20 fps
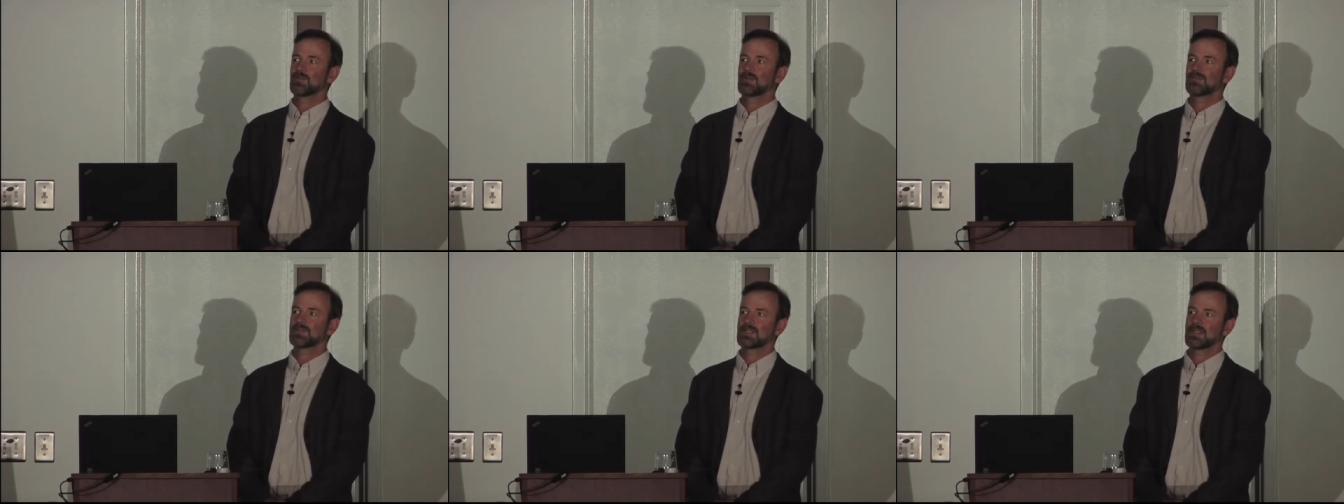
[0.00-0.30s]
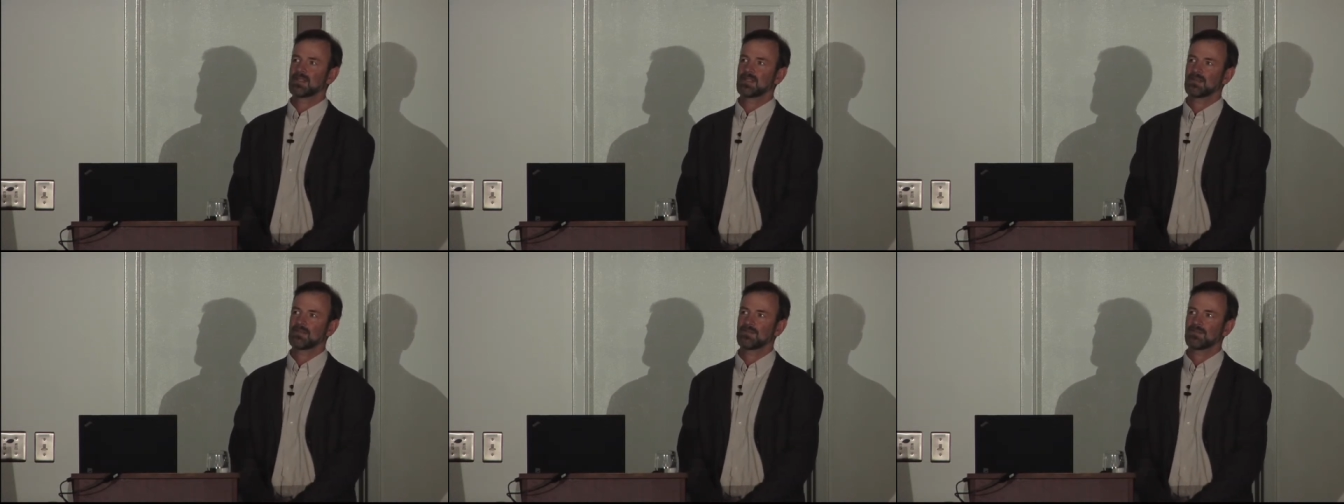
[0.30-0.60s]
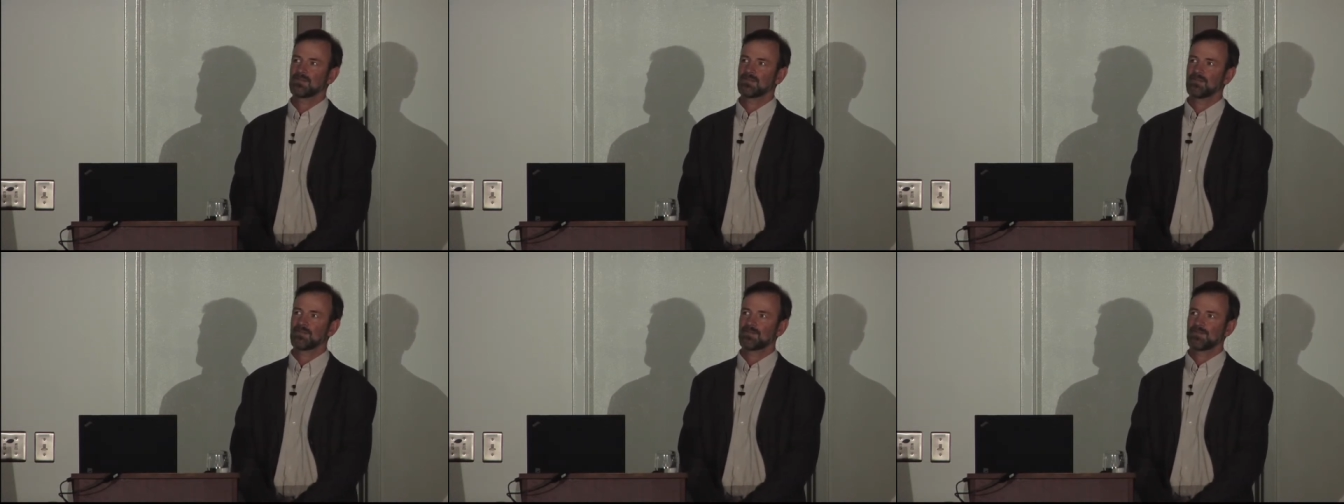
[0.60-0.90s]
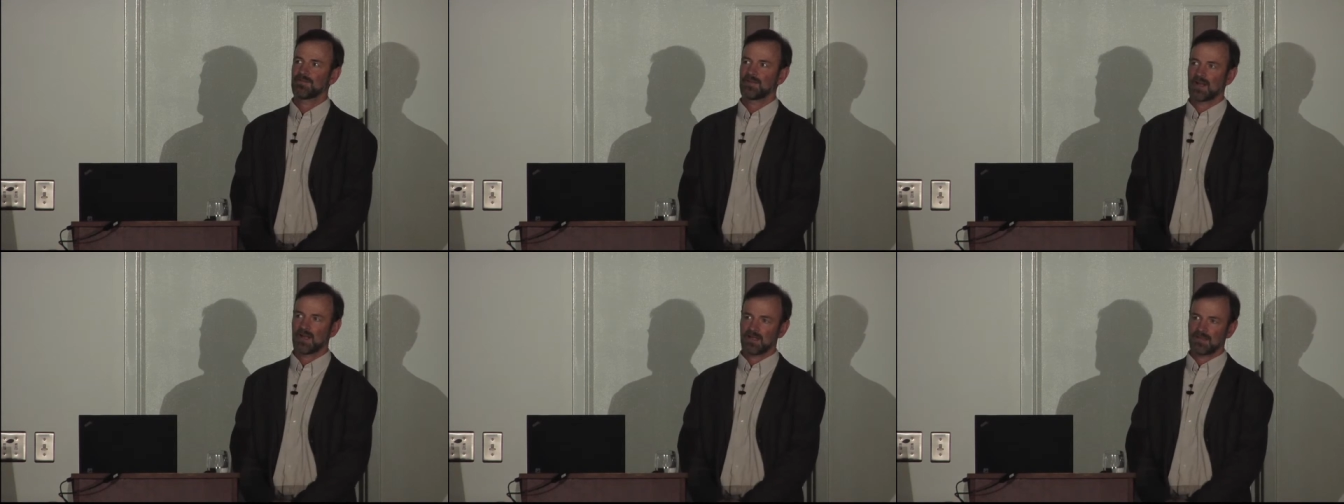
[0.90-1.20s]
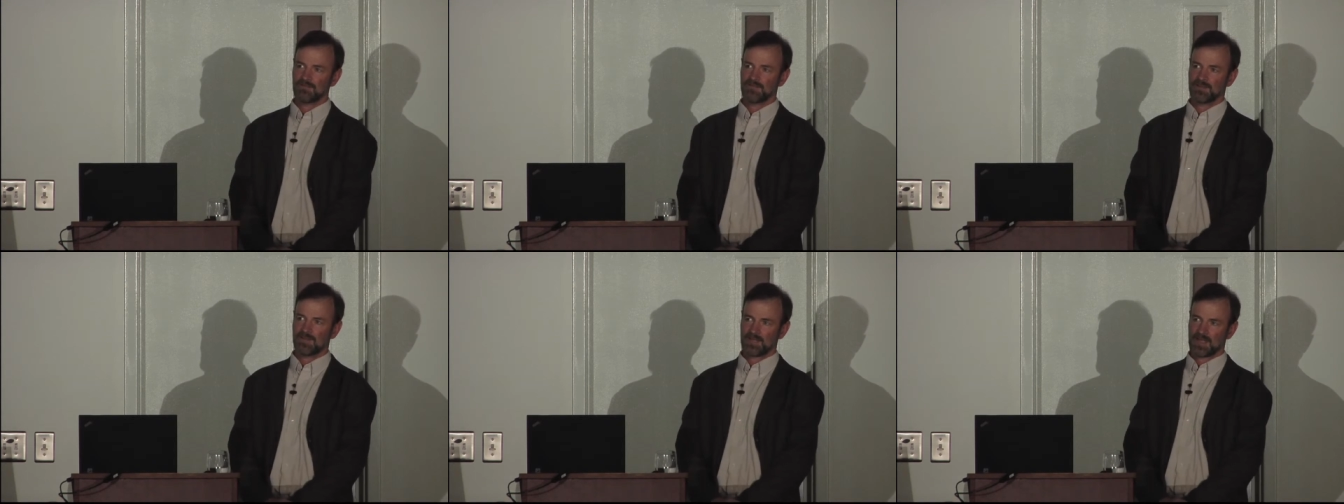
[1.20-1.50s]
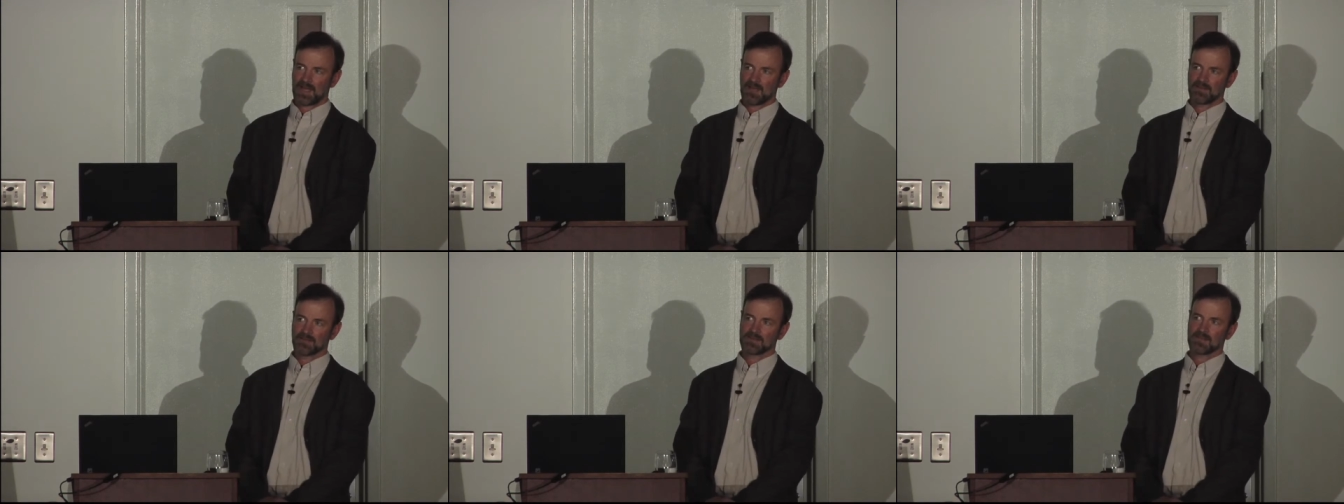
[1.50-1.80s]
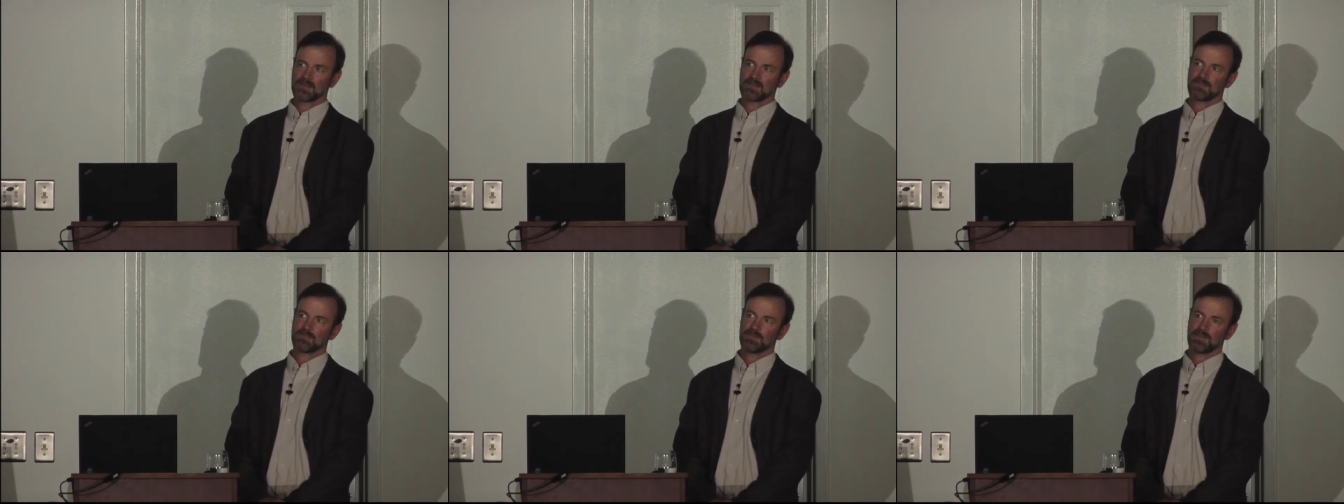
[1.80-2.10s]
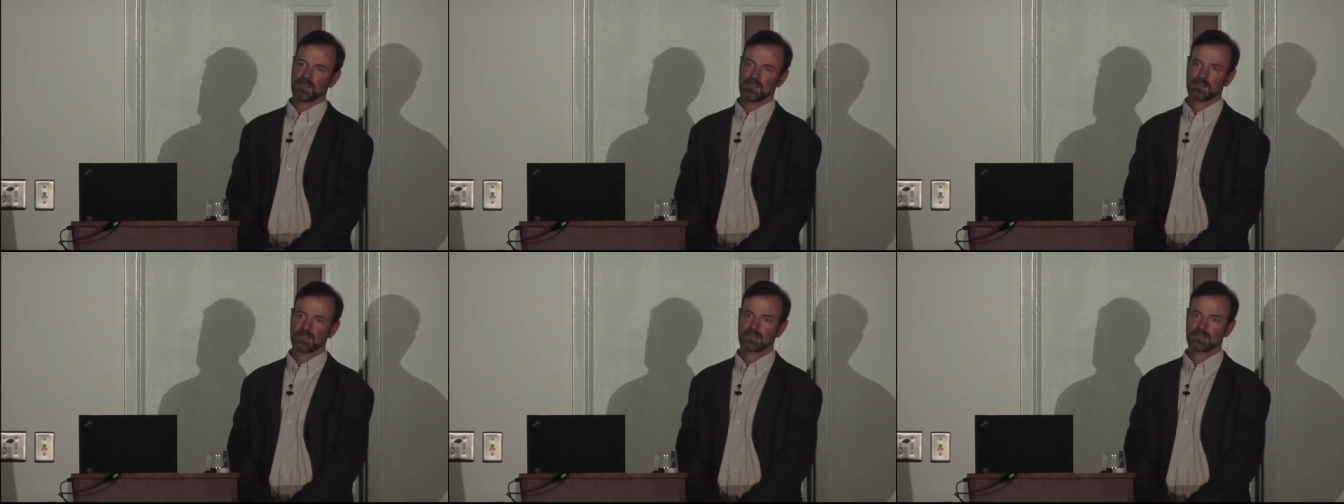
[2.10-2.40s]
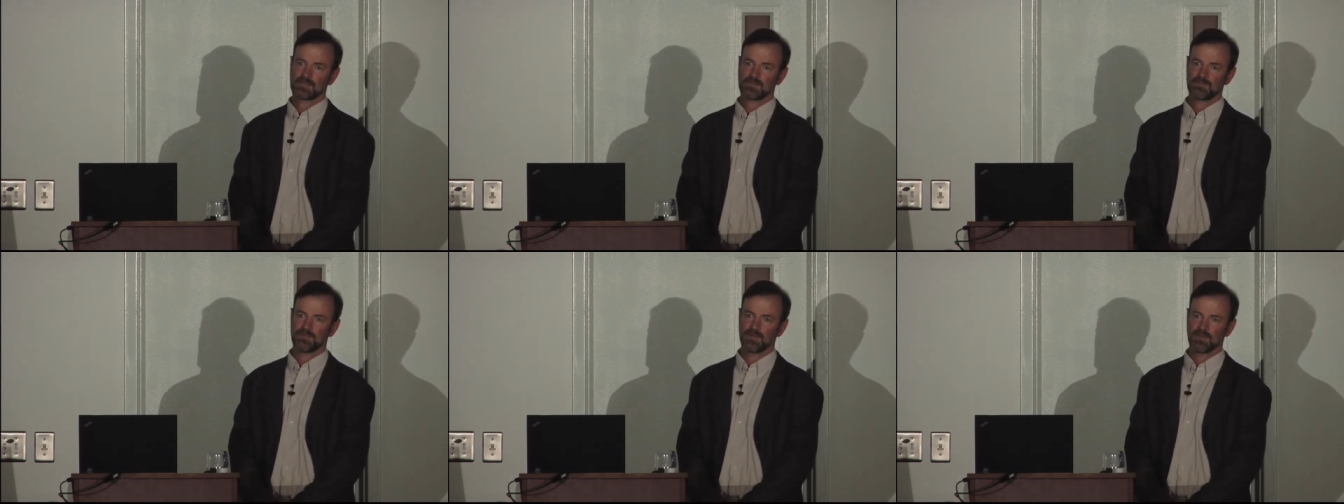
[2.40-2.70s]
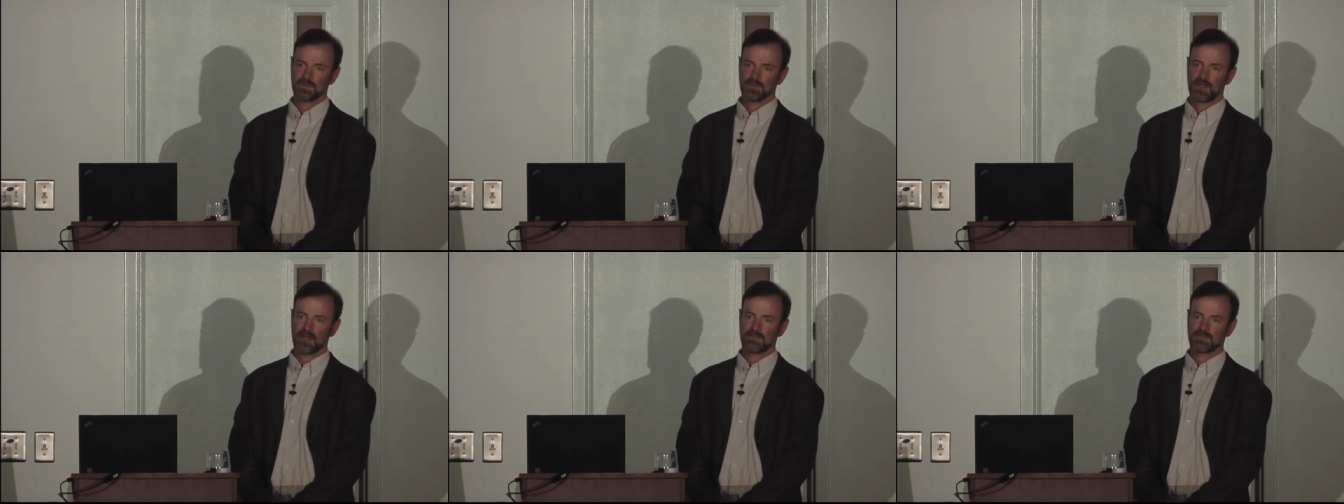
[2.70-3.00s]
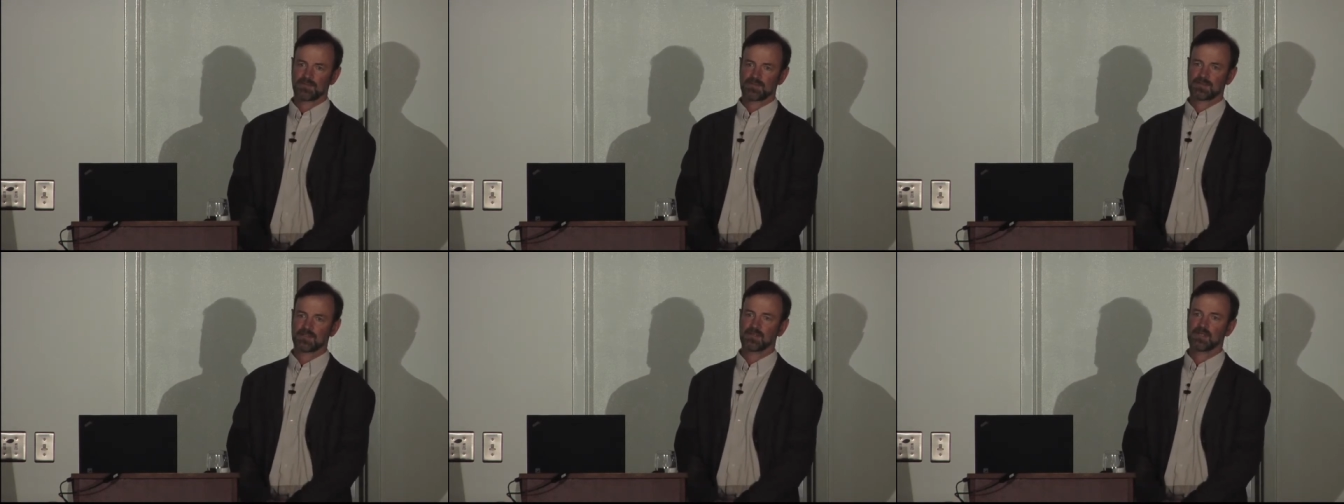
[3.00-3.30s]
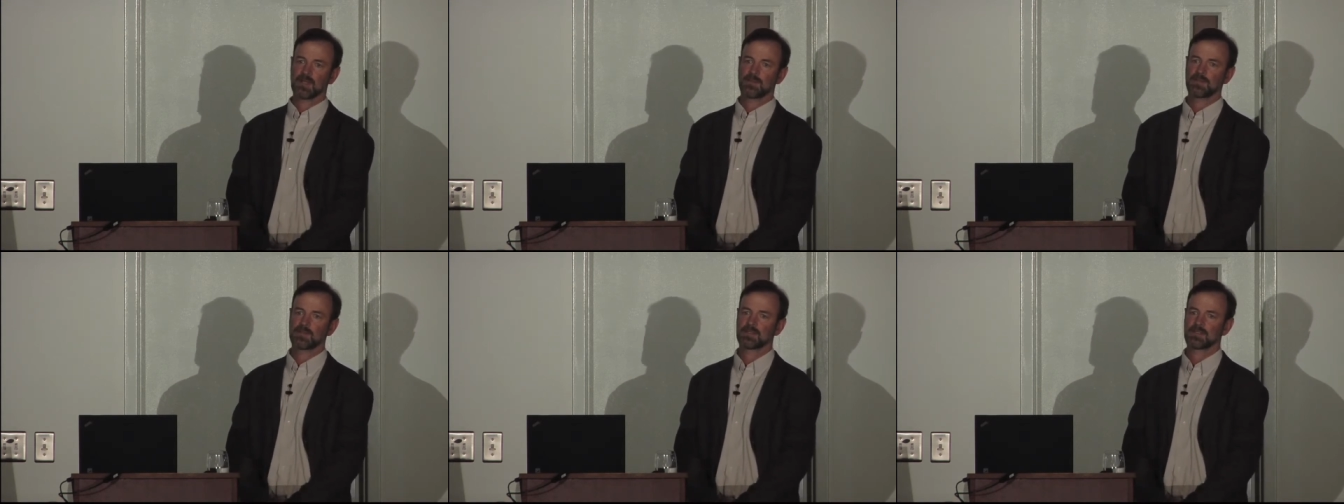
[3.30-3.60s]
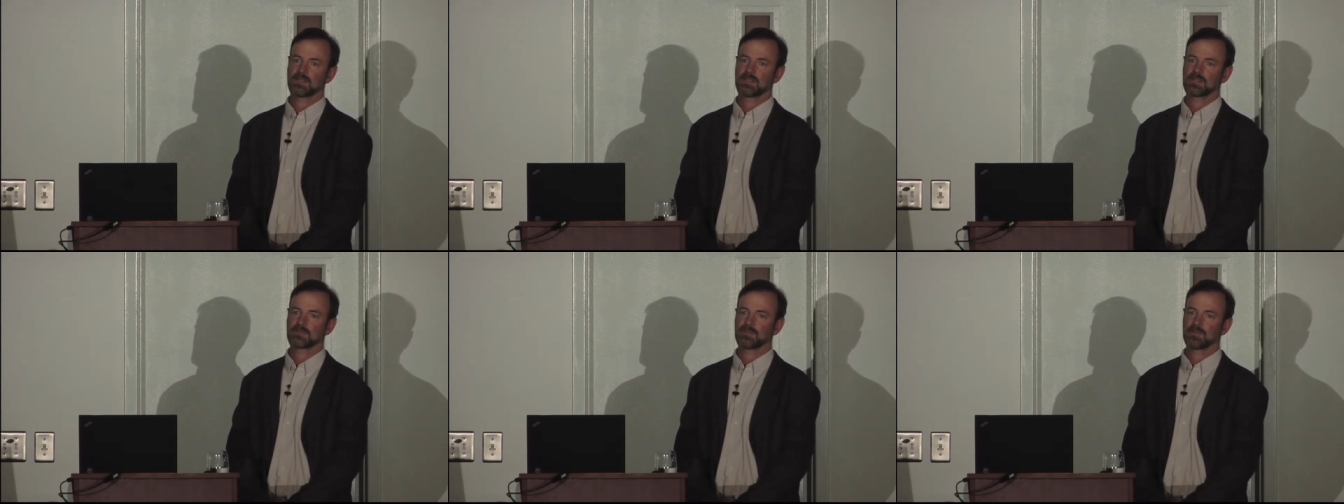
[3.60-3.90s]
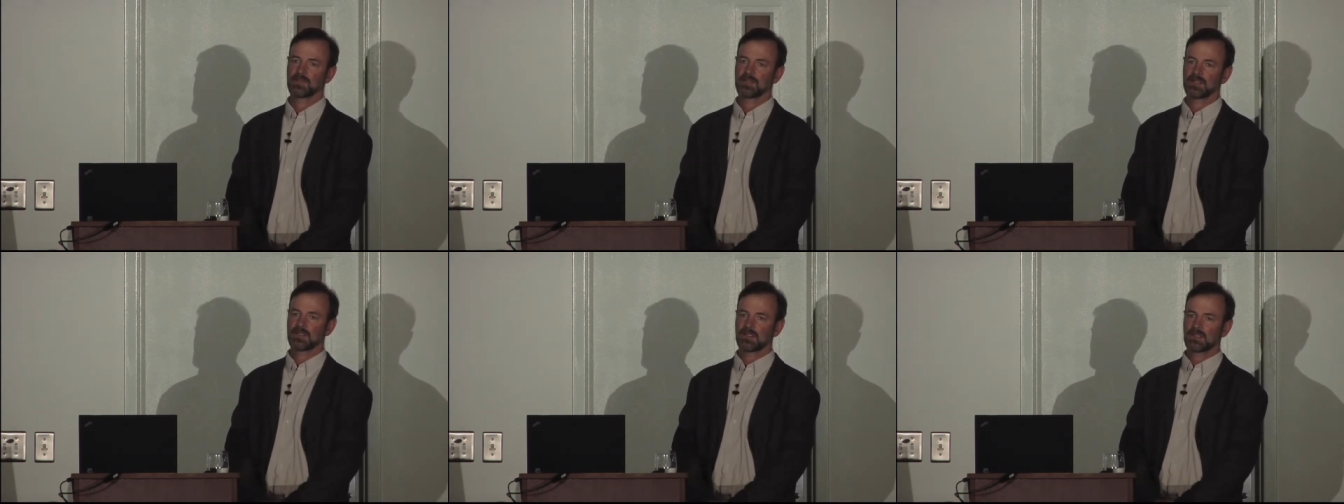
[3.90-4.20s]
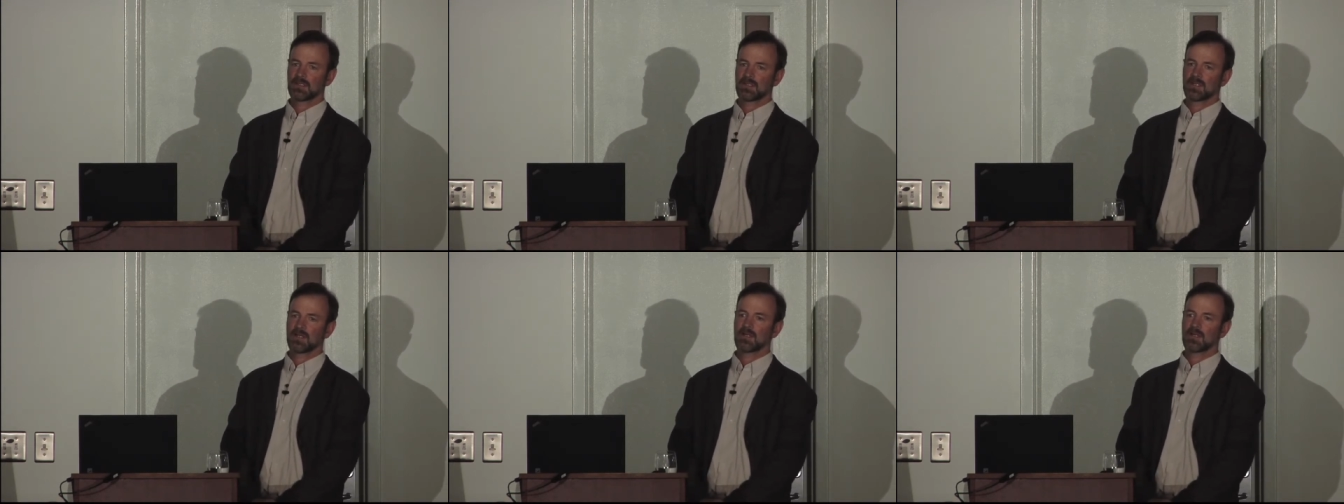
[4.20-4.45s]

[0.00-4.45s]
we've taken 5,000 plus photographs of snow leopards at this point.